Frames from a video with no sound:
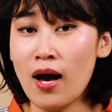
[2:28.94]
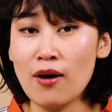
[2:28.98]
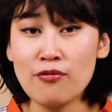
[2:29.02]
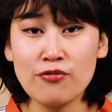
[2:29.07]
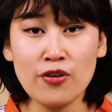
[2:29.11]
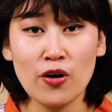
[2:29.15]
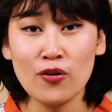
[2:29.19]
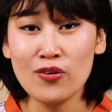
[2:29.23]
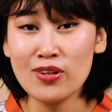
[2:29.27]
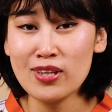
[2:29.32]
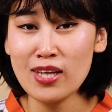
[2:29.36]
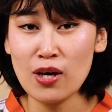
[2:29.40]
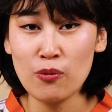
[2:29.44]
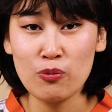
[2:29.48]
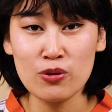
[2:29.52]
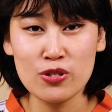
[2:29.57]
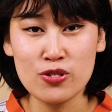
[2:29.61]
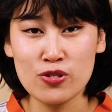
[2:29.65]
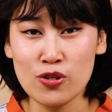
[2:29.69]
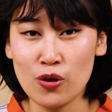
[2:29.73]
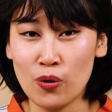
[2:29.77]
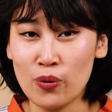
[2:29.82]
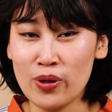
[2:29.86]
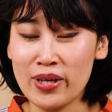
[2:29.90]
I fell in love with
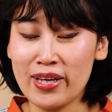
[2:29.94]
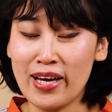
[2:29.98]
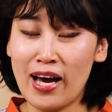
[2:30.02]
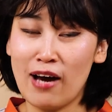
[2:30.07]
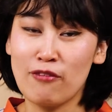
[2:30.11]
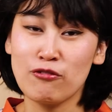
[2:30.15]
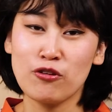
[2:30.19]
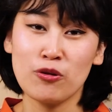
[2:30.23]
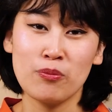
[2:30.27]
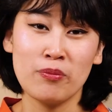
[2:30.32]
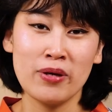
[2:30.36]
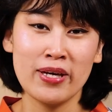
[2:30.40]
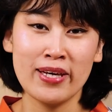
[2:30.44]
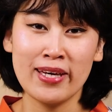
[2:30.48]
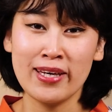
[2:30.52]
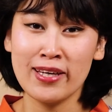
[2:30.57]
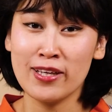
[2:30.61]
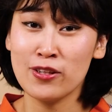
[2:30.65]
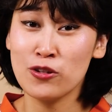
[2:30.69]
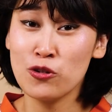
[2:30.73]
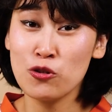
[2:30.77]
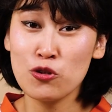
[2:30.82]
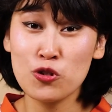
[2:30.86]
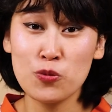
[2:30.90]
sewing after
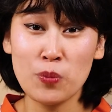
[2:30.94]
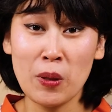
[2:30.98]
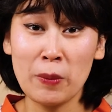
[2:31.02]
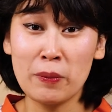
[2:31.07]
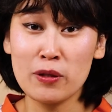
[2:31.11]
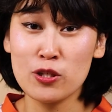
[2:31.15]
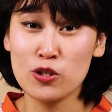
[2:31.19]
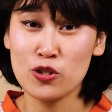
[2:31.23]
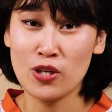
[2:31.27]
making a newspaper